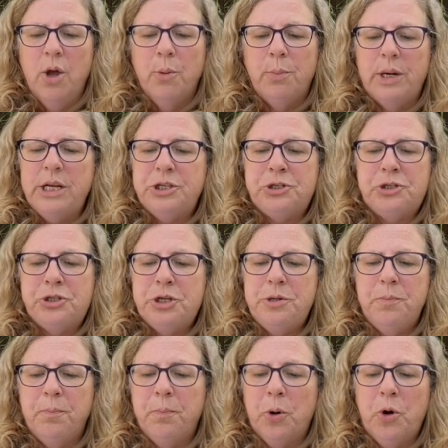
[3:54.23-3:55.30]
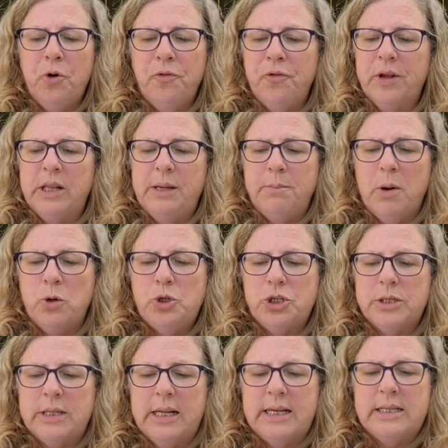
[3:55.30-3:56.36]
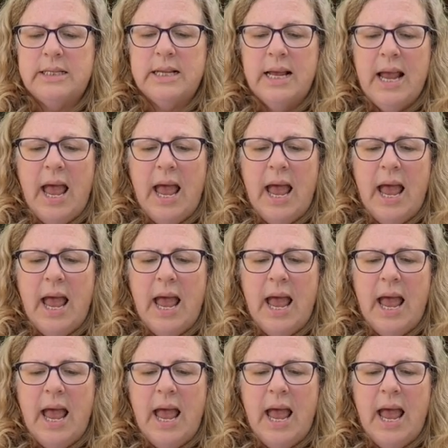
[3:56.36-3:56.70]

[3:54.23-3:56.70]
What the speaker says: but he stood perfectly motionless,